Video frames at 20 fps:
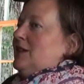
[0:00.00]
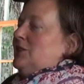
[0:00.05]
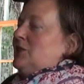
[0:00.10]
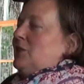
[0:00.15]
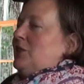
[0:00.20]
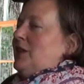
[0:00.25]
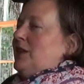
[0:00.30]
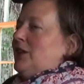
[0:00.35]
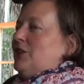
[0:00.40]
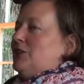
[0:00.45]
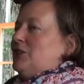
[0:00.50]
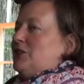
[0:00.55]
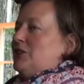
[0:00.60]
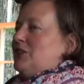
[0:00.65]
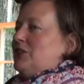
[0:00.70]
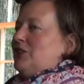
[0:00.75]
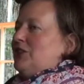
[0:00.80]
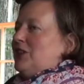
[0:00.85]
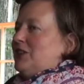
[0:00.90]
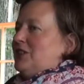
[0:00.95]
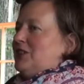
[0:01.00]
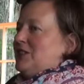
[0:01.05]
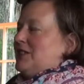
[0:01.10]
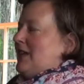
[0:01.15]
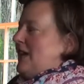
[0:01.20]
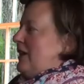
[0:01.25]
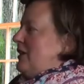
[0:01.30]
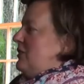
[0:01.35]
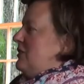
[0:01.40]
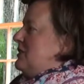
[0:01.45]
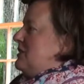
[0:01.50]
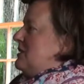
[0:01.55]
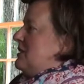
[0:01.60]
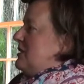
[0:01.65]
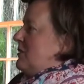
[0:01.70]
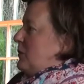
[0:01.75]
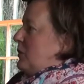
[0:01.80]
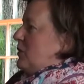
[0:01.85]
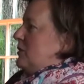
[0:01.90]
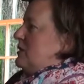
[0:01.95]
So he understood our desire to
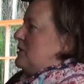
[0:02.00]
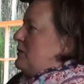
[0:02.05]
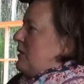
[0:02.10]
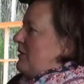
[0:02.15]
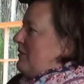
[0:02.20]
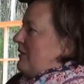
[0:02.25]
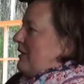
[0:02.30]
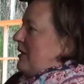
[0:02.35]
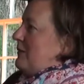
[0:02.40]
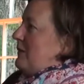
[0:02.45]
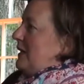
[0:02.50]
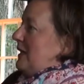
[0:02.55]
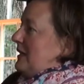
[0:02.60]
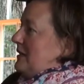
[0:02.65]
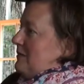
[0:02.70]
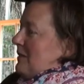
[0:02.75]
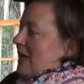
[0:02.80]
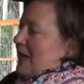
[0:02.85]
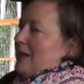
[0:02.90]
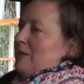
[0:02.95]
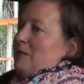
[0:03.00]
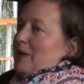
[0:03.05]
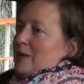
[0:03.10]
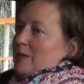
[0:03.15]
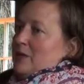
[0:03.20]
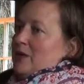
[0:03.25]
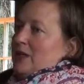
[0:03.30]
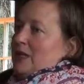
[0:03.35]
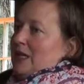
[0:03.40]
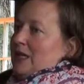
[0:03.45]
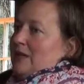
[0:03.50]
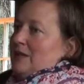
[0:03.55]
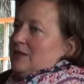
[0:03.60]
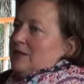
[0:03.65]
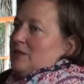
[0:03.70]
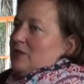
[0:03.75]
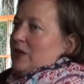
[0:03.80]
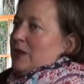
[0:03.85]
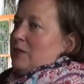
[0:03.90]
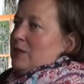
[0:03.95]
support small farming in Maine by
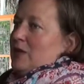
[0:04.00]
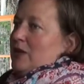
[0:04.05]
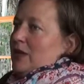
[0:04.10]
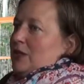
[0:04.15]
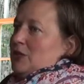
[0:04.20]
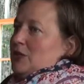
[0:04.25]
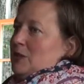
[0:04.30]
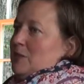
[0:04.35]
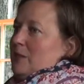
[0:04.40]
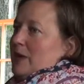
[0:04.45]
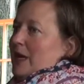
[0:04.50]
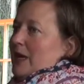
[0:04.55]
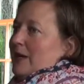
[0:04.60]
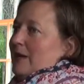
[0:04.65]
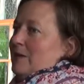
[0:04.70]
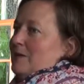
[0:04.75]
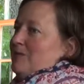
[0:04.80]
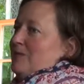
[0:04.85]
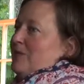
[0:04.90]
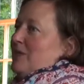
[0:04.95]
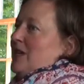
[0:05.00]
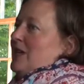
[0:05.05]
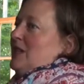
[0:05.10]
bringing grain production back.